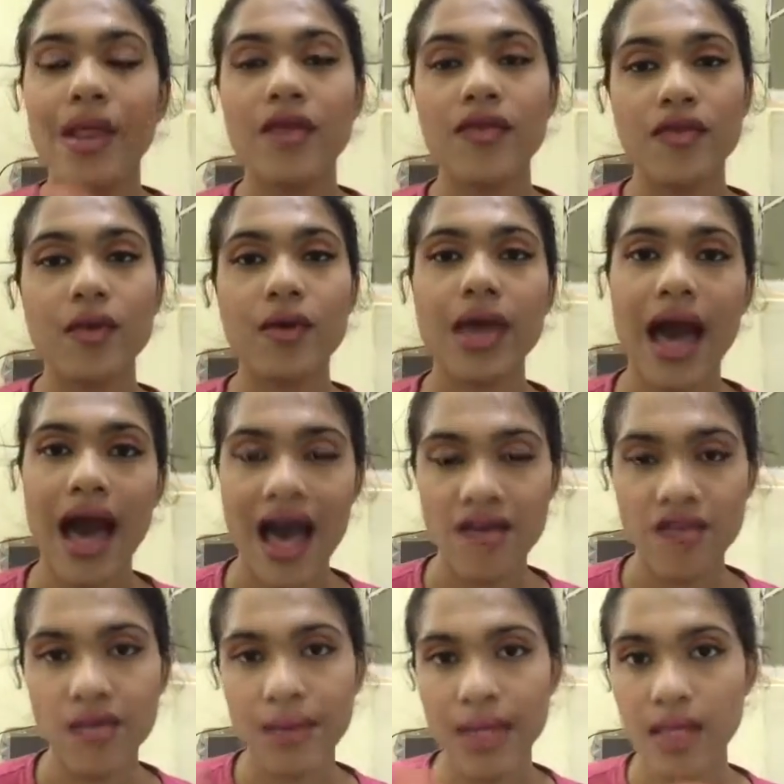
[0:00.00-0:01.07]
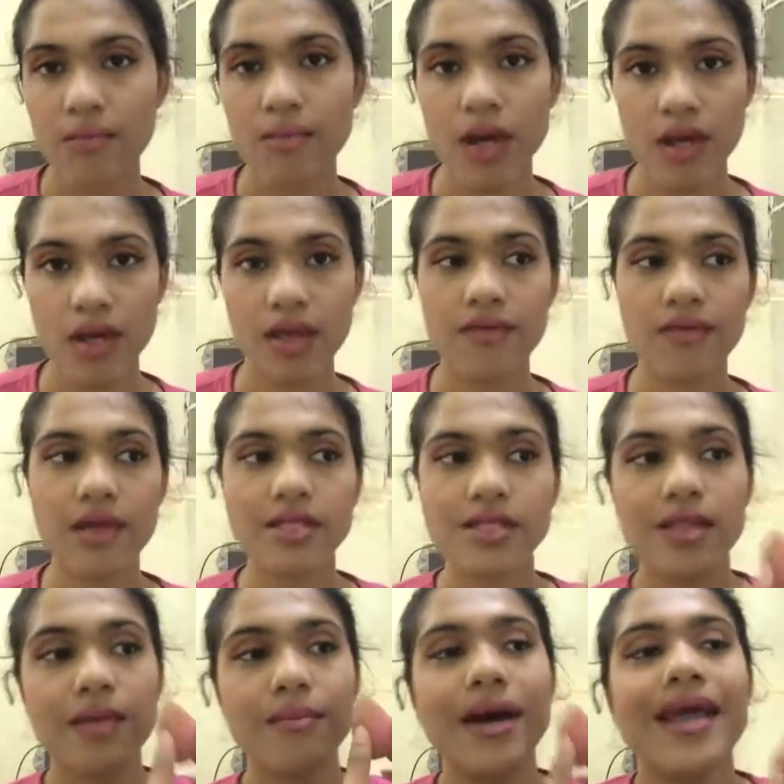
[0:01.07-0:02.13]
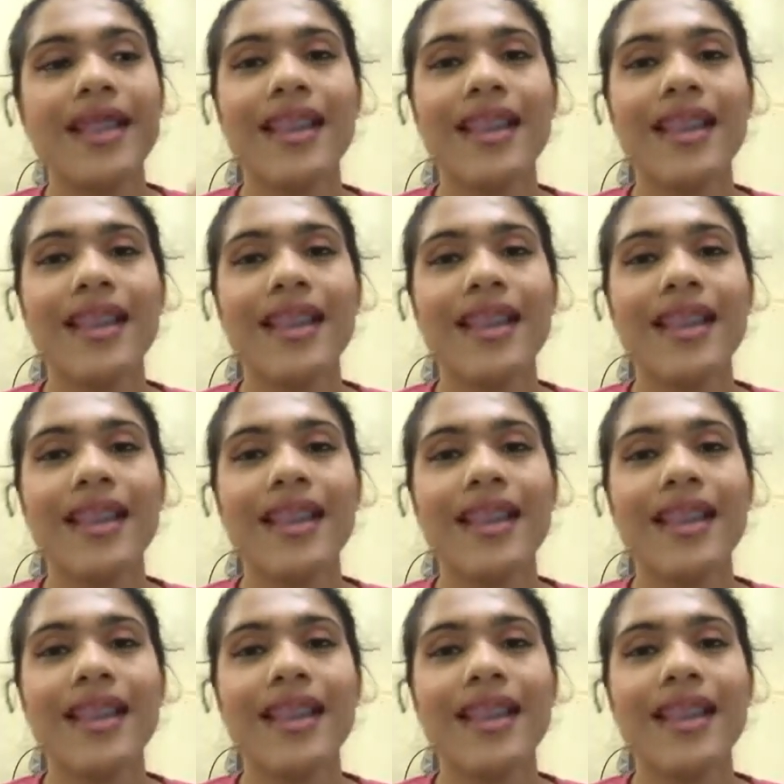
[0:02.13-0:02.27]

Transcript: So yeah, I have to make that monkey face so that my